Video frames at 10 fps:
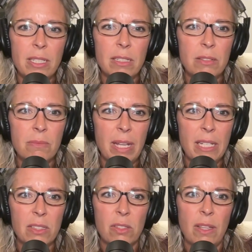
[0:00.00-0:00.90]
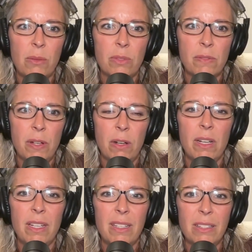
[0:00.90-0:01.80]
to make it so that it was
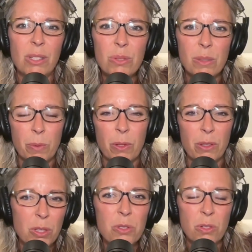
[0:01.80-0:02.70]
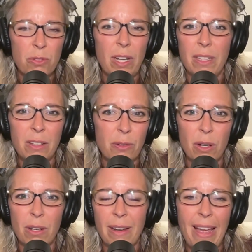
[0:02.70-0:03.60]
very usable, user friendly
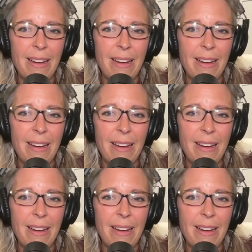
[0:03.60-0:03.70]
for